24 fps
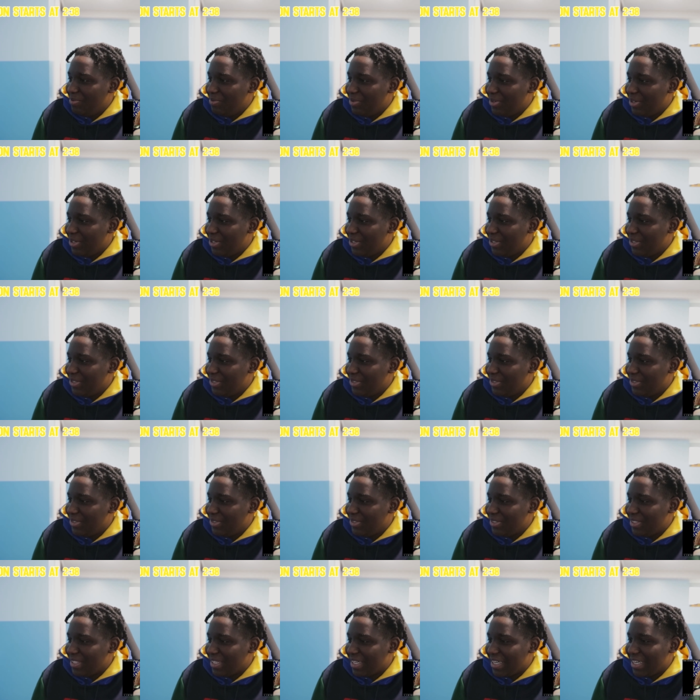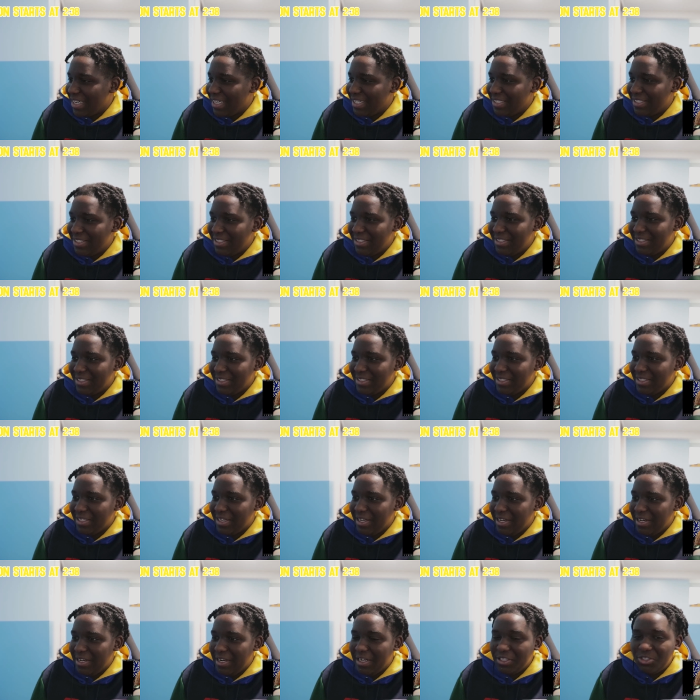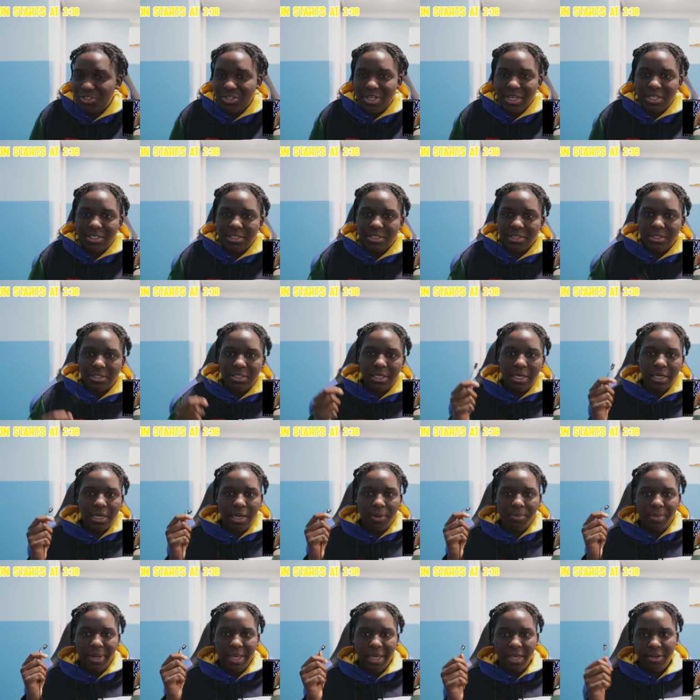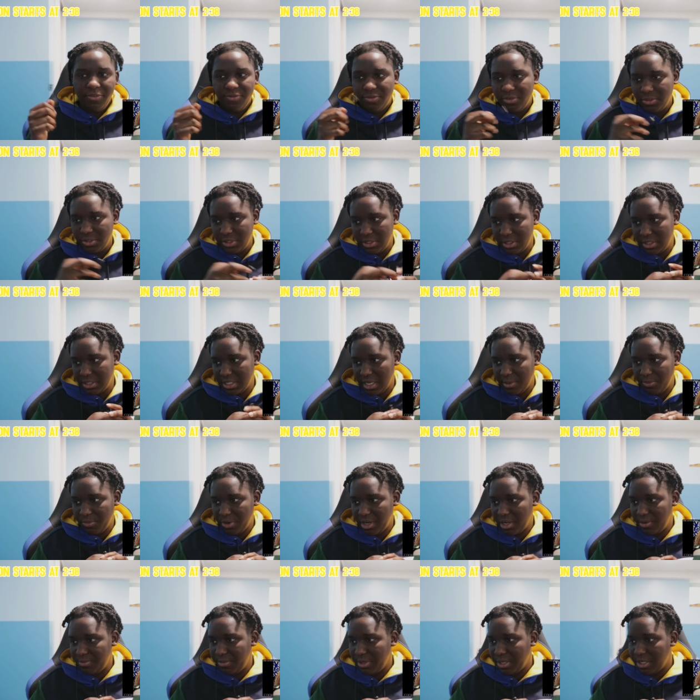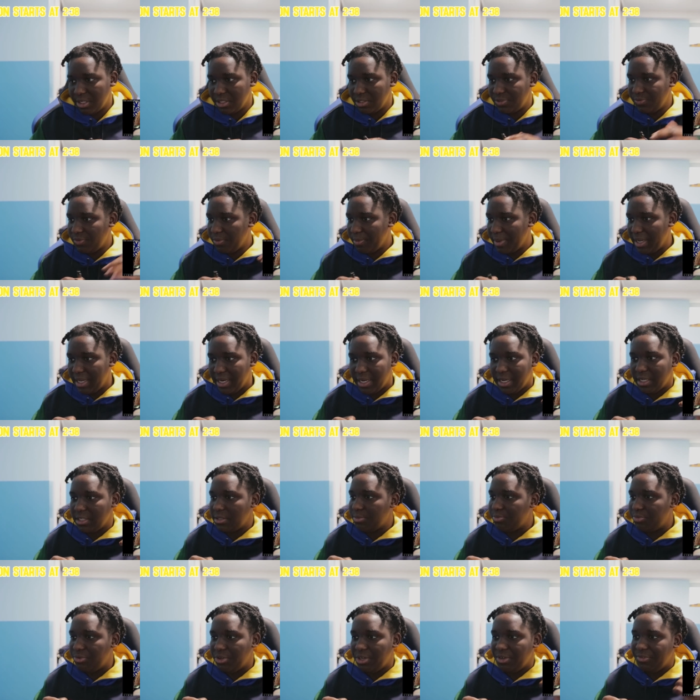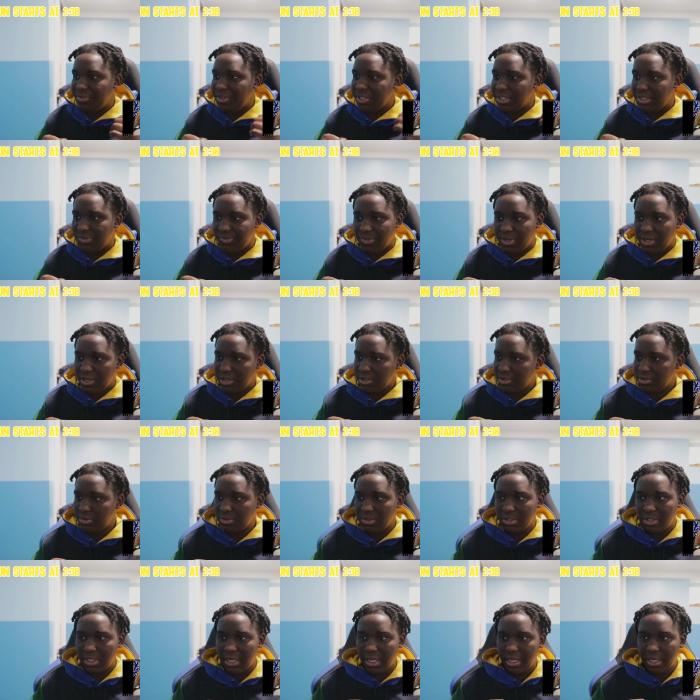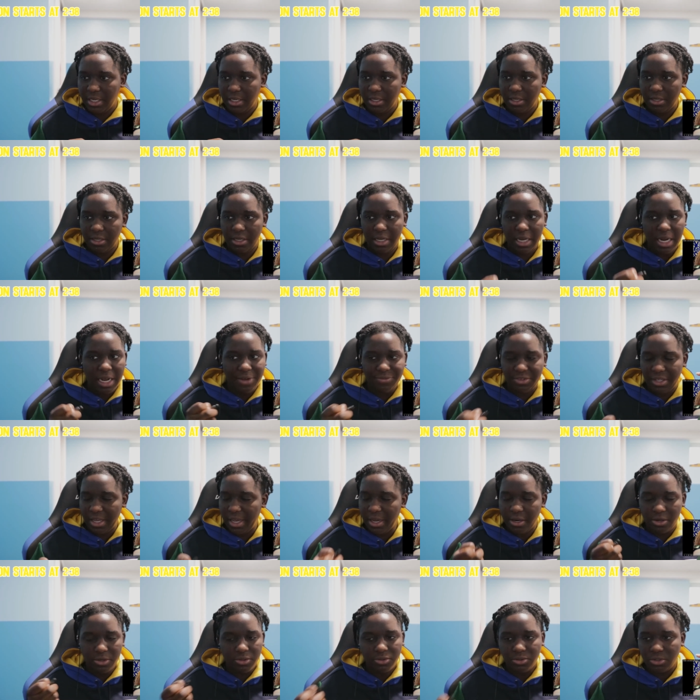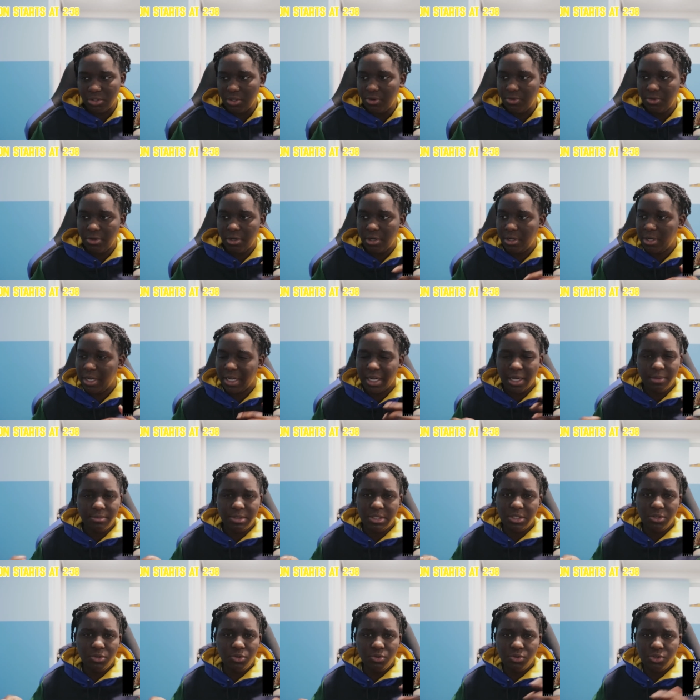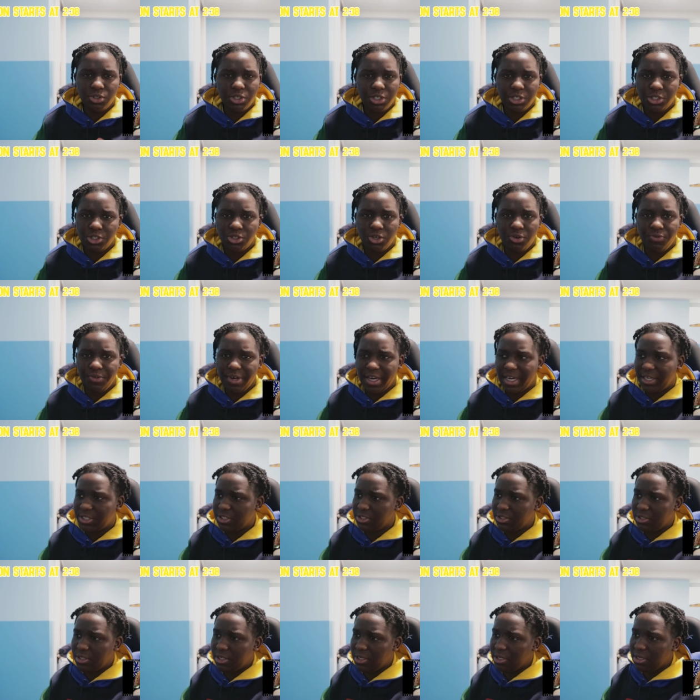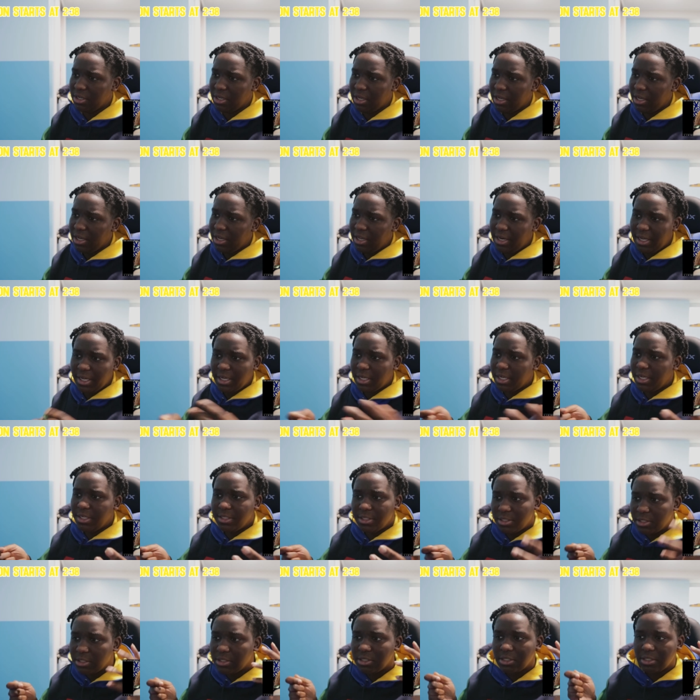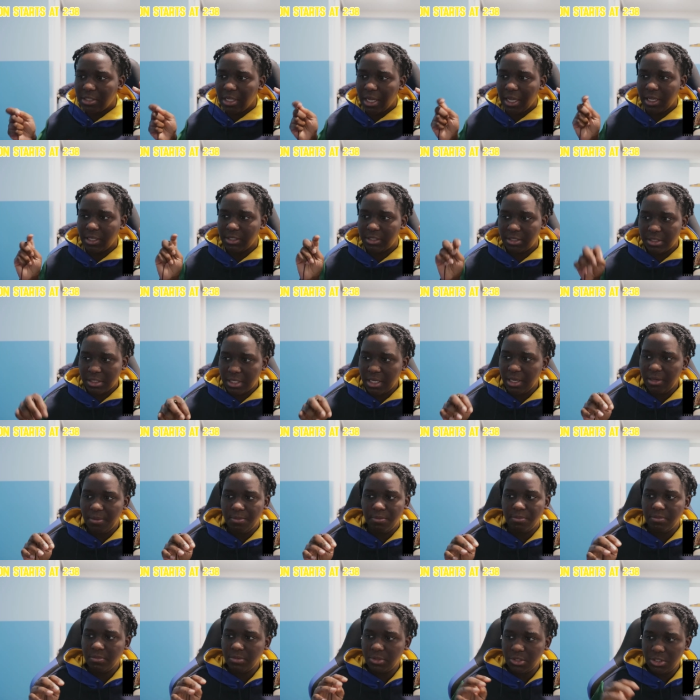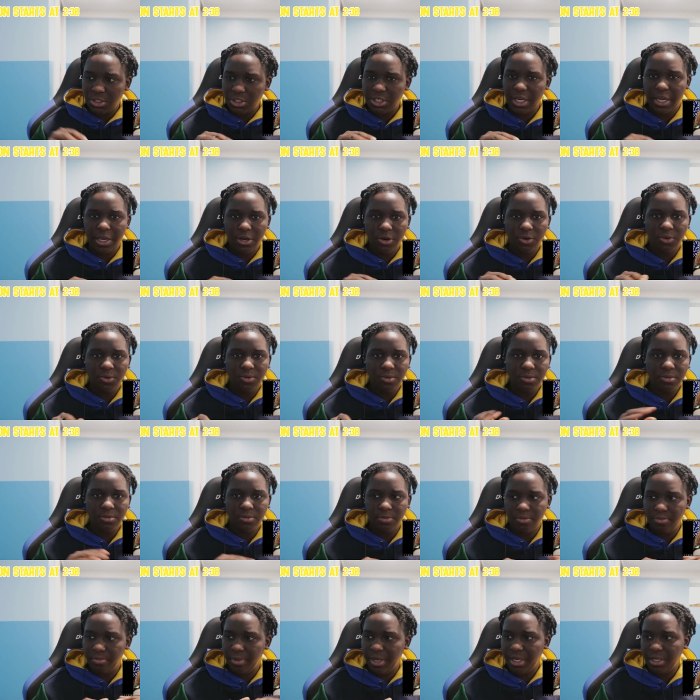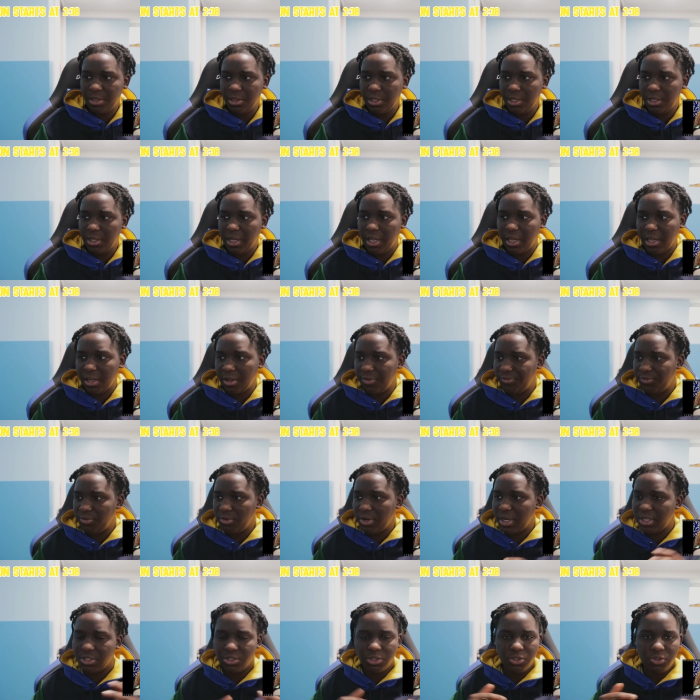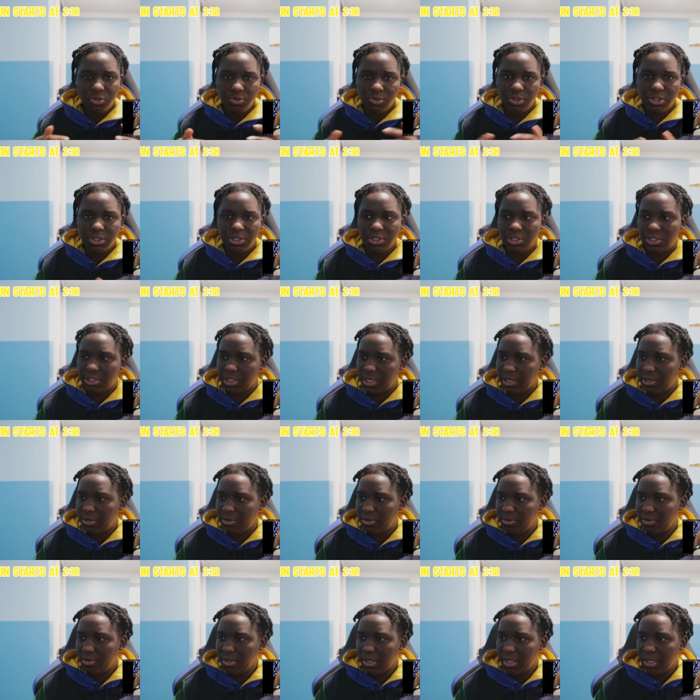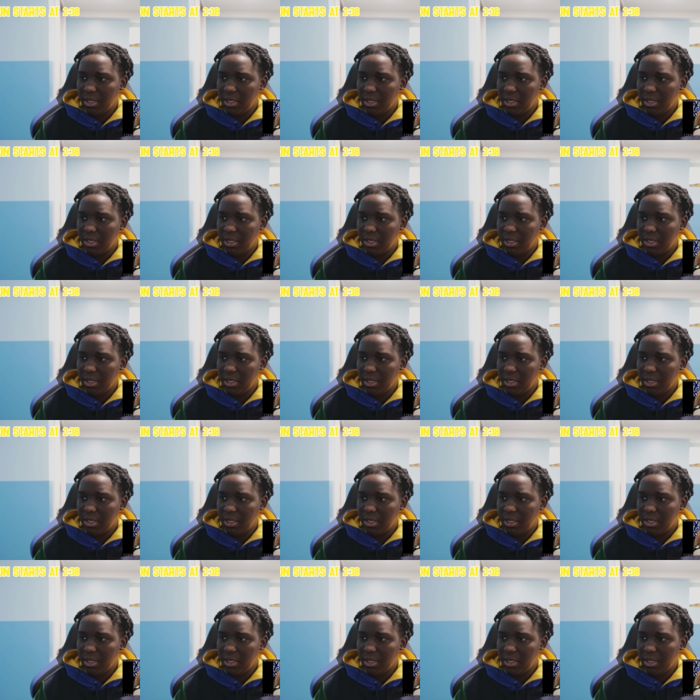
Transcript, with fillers: Bro, Tekashi69, as you guys can see, I got my headphones this time around because for my previous videos, like, it got the echoes going on. Like, I'm still new to this whole reaction thing. Like, again, this is like a skit channel mainly. Like, if you guys are new to this channel,